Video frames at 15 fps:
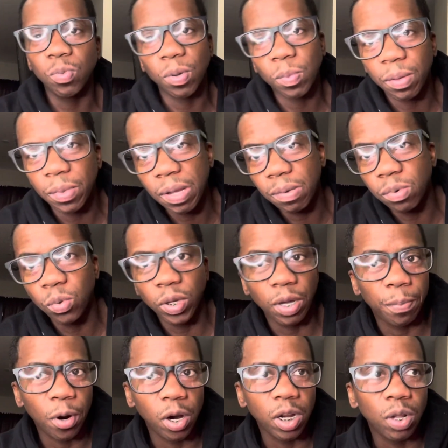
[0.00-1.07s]
I'm like, maybe we could
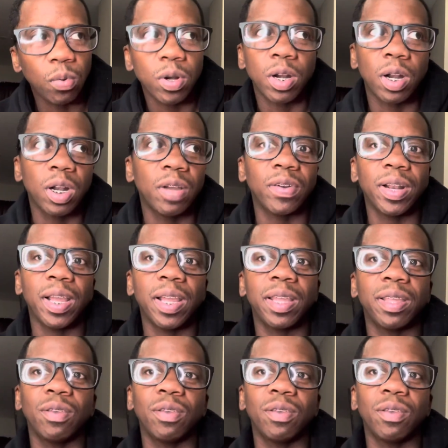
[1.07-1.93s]
party with her another night.